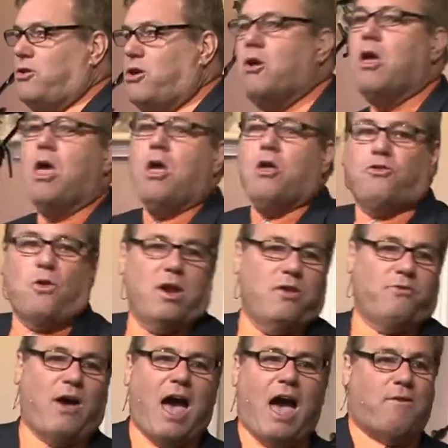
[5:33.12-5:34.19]
you
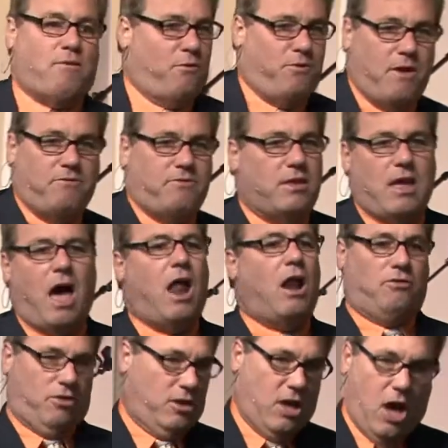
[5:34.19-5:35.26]
twenty-five or fifty
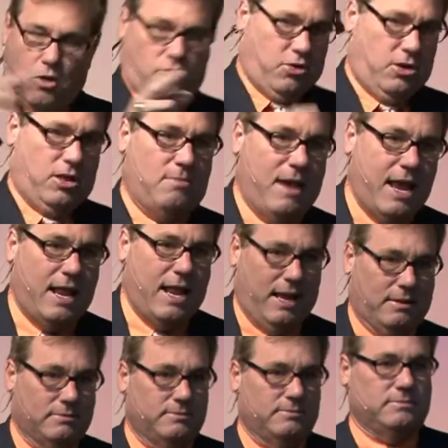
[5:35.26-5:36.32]
dollars to go to the
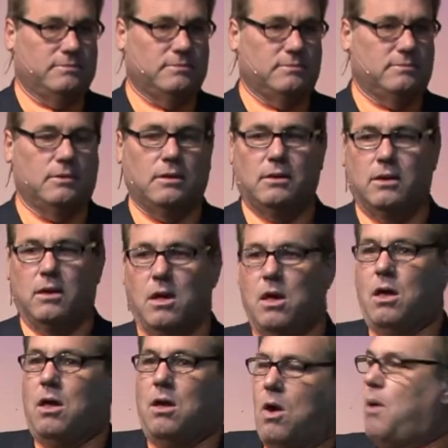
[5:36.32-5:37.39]
meeting.
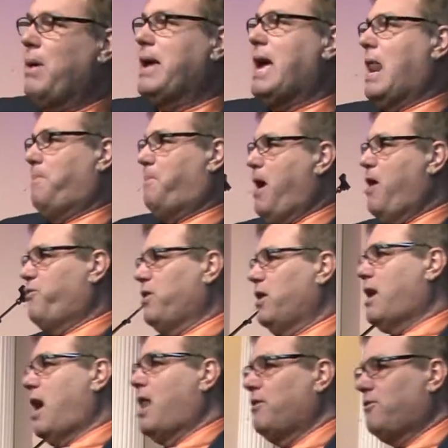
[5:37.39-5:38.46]
Well, we got to pay for the
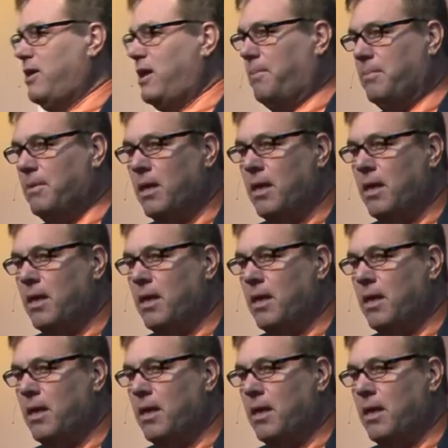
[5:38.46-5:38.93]
Coliseum.